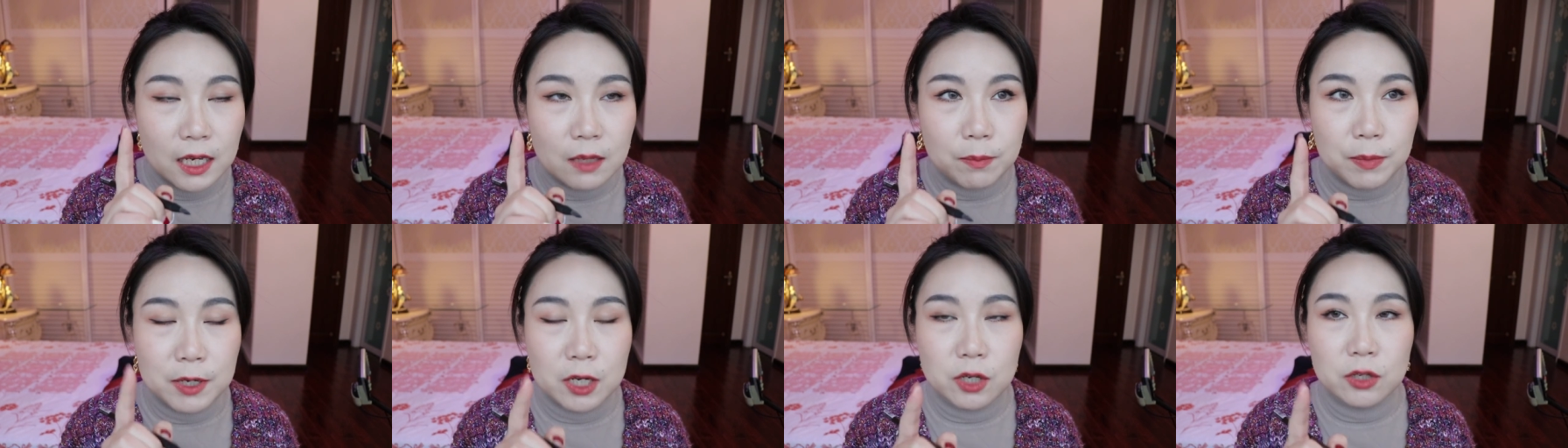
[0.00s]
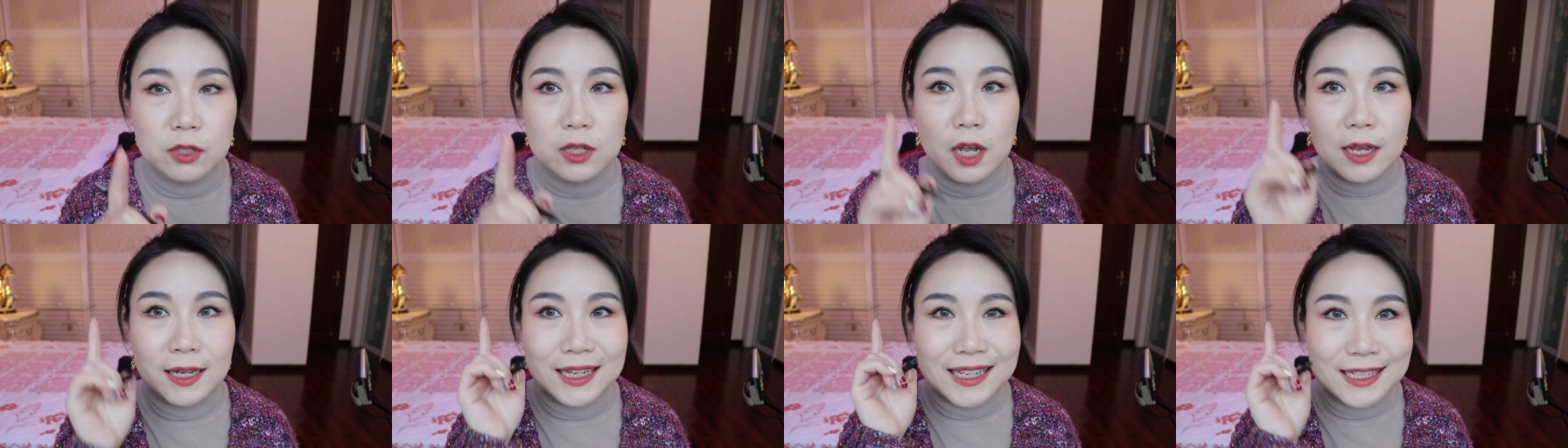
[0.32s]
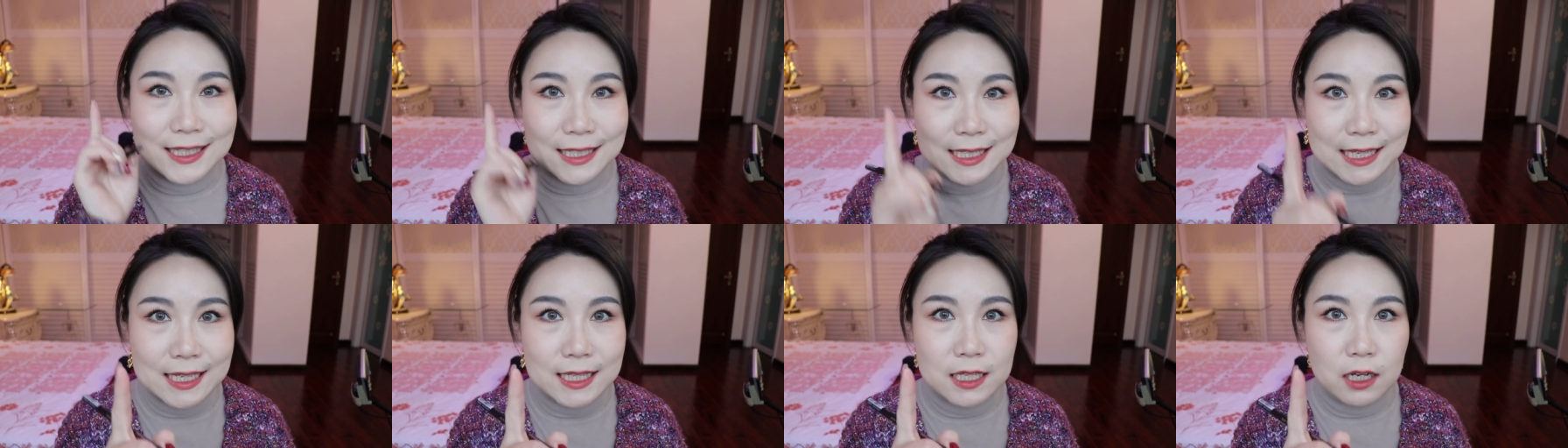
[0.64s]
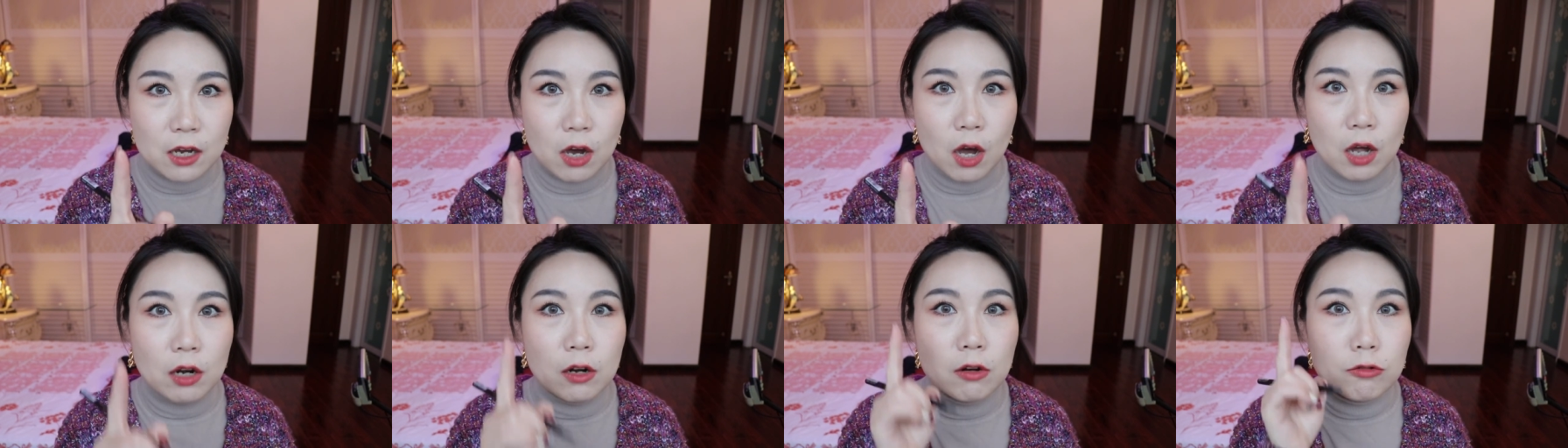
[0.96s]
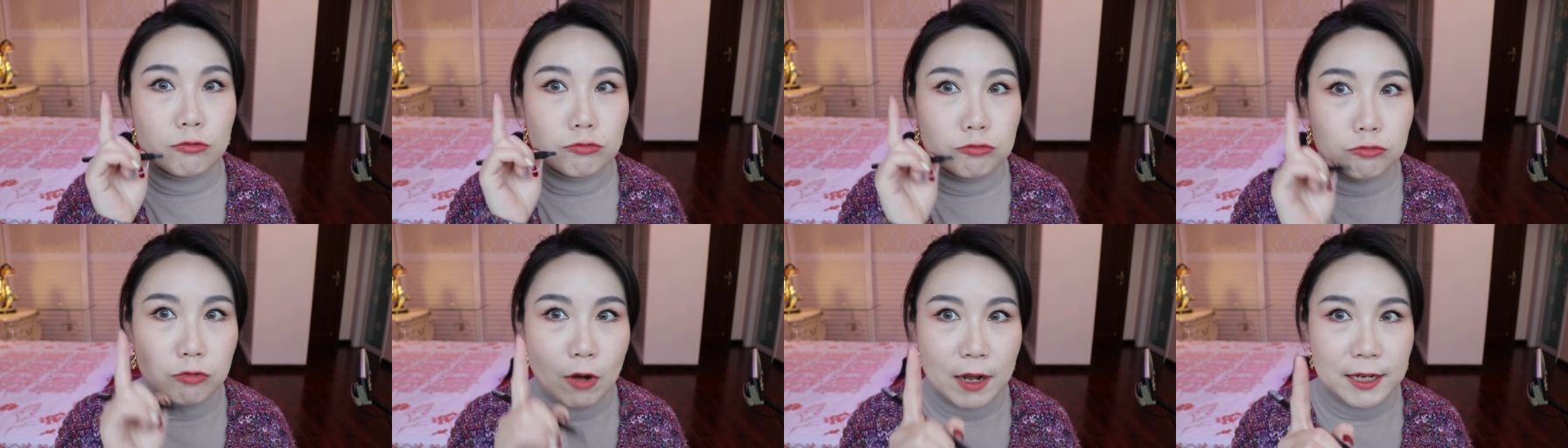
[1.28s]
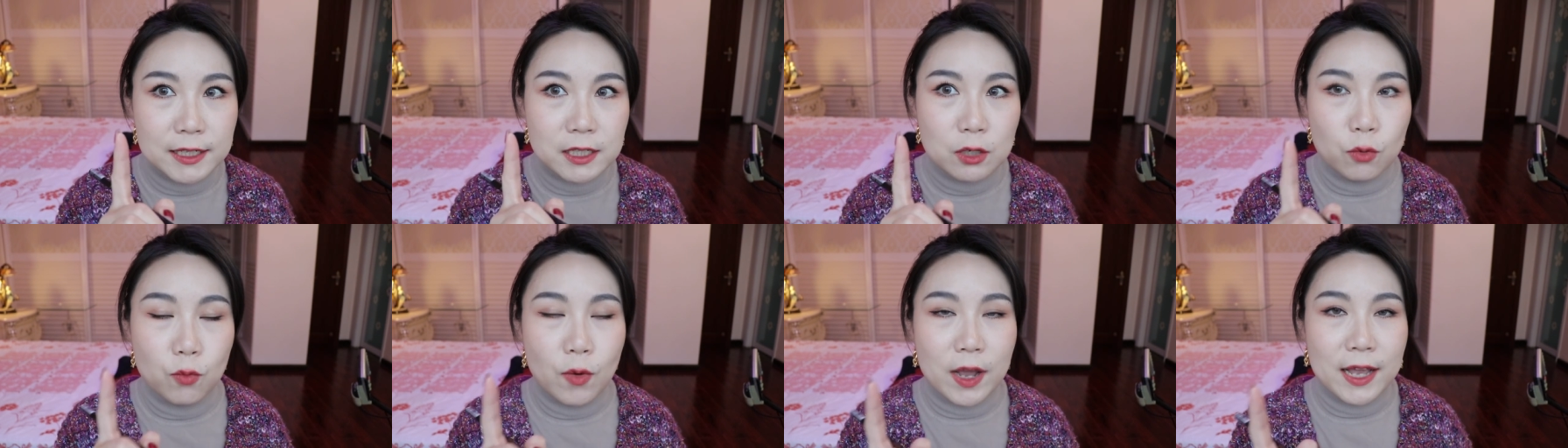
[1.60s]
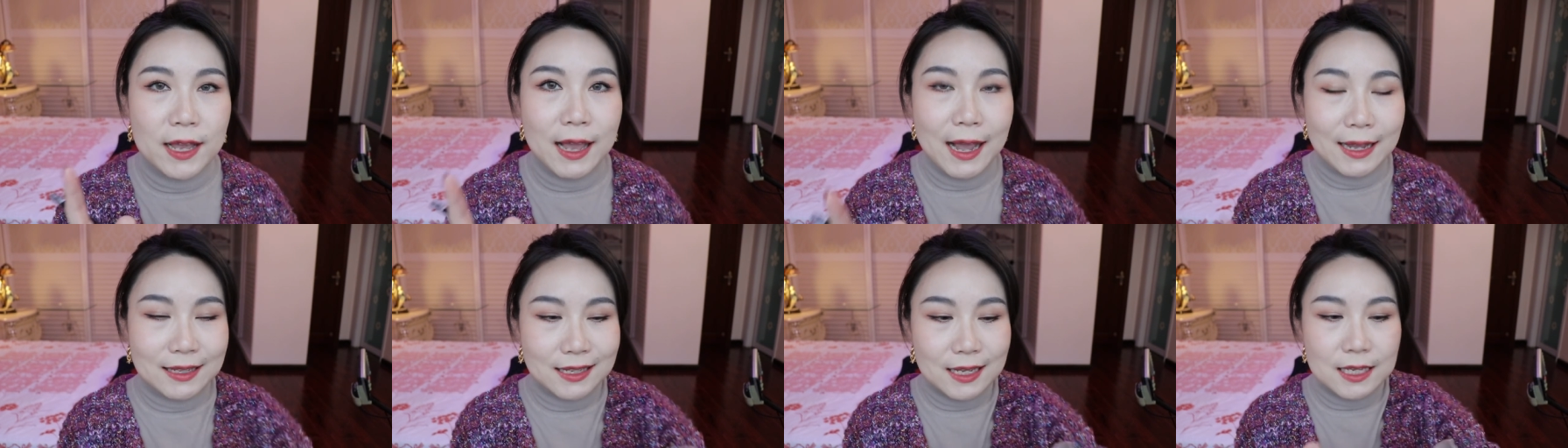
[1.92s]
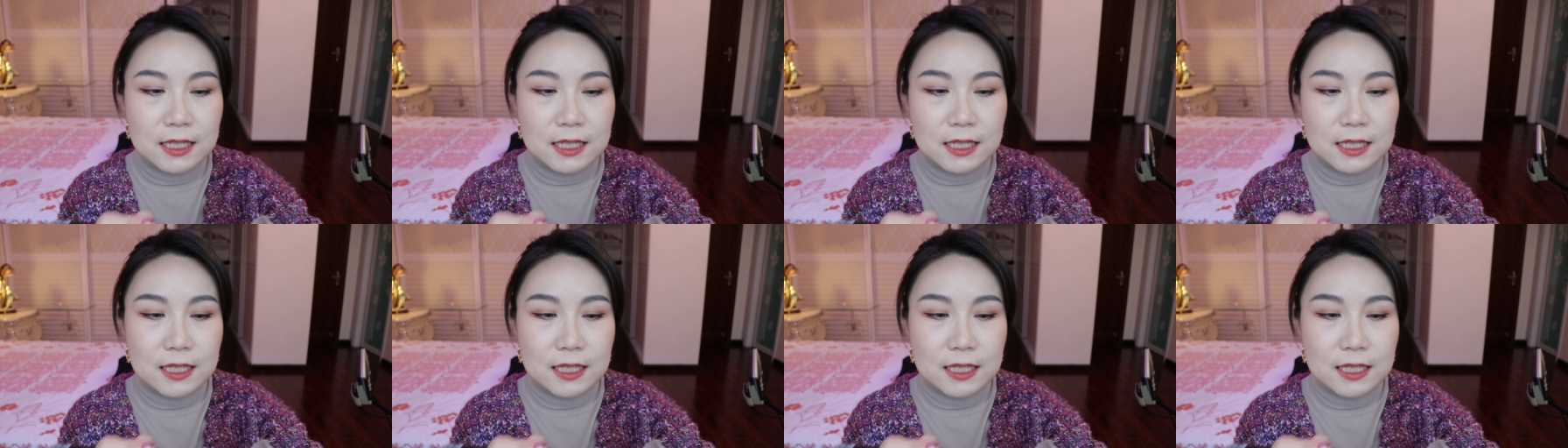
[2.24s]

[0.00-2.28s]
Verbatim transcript: it because I can see the color right away and